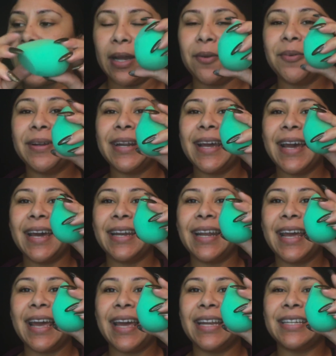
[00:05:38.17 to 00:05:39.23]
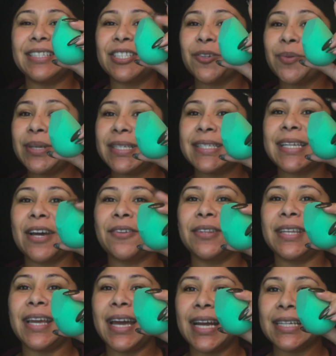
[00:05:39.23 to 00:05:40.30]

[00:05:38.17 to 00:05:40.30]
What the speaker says: I went ahead and squeezed out the